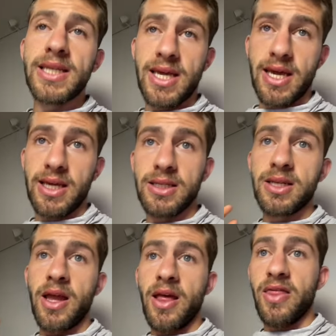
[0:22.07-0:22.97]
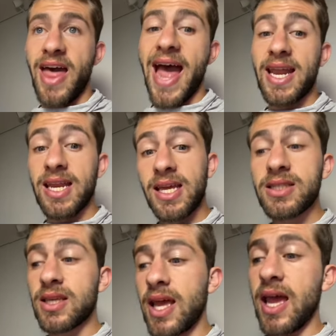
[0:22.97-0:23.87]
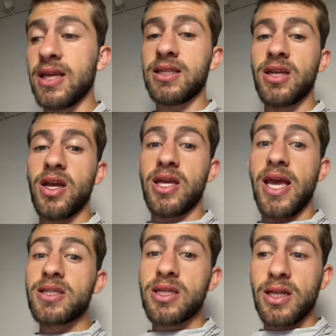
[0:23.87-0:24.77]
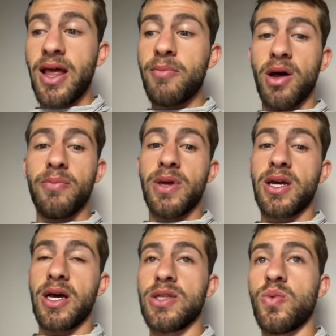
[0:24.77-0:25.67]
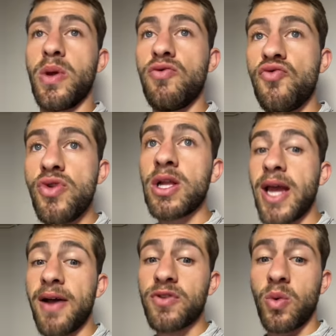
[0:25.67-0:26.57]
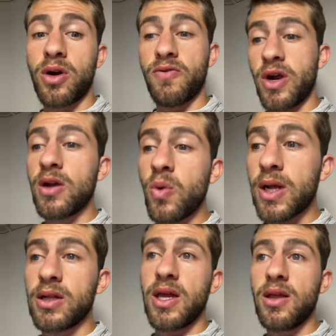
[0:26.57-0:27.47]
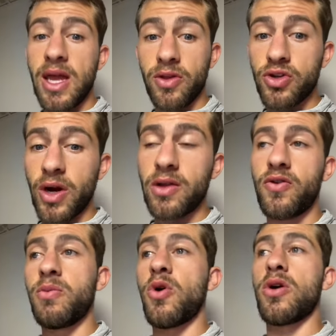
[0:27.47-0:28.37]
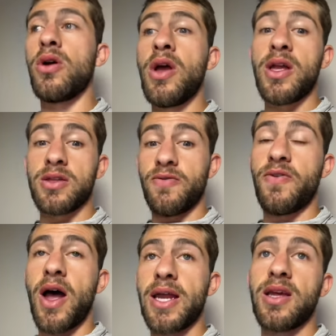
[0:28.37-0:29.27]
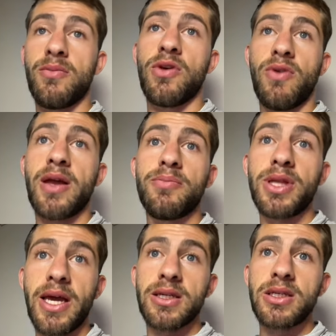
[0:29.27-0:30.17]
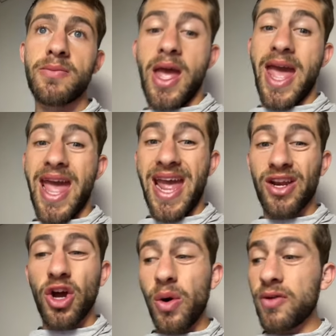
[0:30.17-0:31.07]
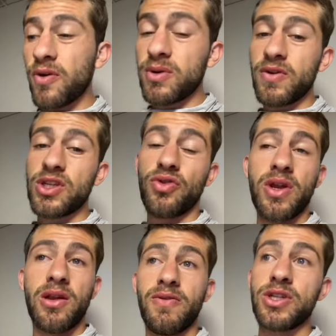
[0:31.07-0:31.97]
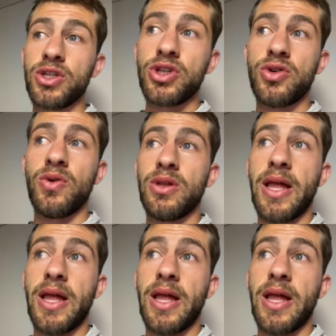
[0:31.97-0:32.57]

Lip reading: is that in his case, he has a dilemma because we really have to work very quickly in the transfer portal to find him the right place. And going from Division 3 to Division 2,